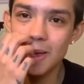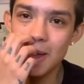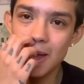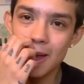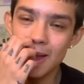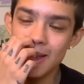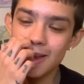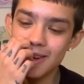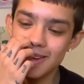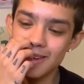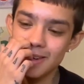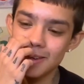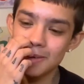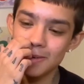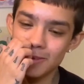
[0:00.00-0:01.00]
And
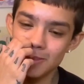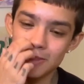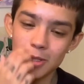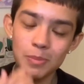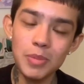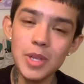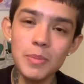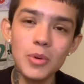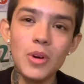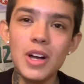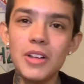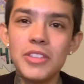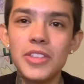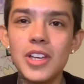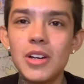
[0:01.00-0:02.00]
to people
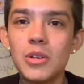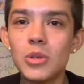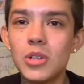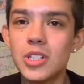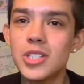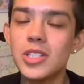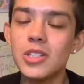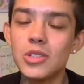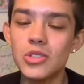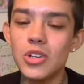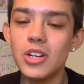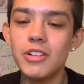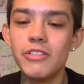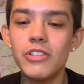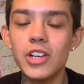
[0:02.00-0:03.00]
out there who are still trying to
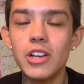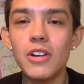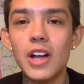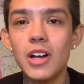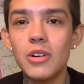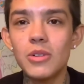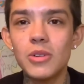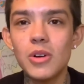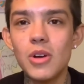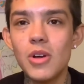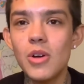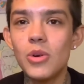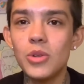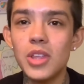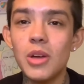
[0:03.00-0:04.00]
figure out
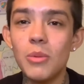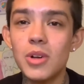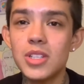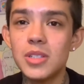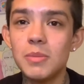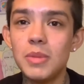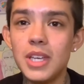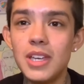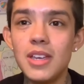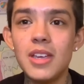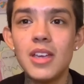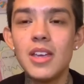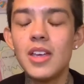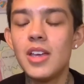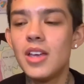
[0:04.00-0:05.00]
who they want to be,
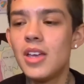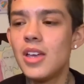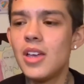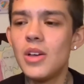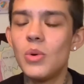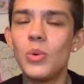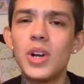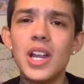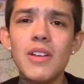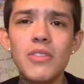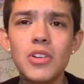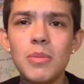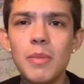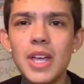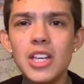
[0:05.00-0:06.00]
whatever
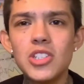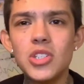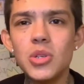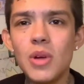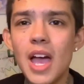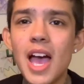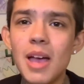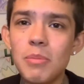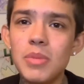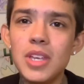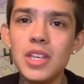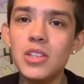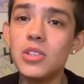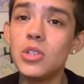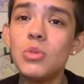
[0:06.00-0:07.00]
makes you happy,
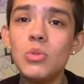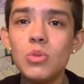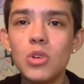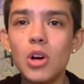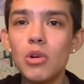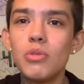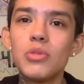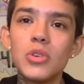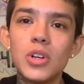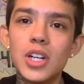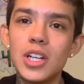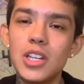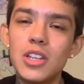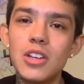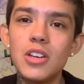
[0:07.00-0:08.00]
you go for it,
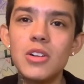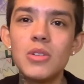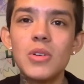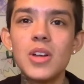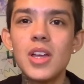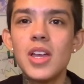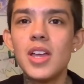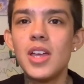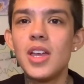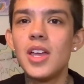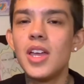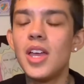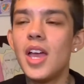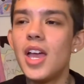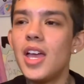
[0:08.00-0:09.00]

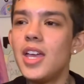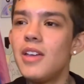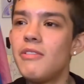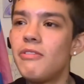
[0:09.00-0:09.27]
If